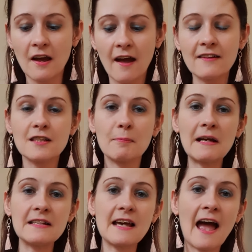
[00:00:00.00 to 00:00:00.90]
and
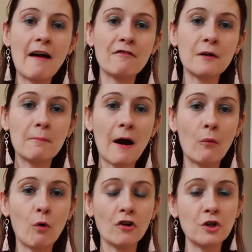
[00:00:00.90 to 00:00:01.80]
speak to heaven
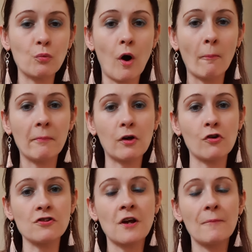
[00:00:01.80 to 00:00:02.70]
about what you want
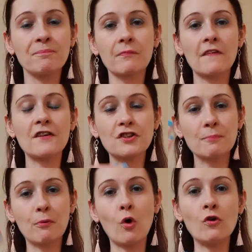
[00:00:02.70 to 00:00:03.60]
because the
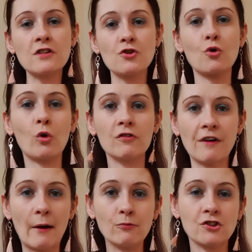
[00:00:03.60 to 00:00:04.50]
support is all
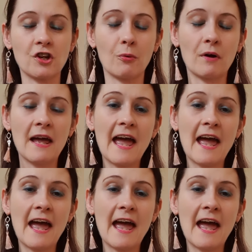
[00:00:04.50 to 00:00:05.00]
around you.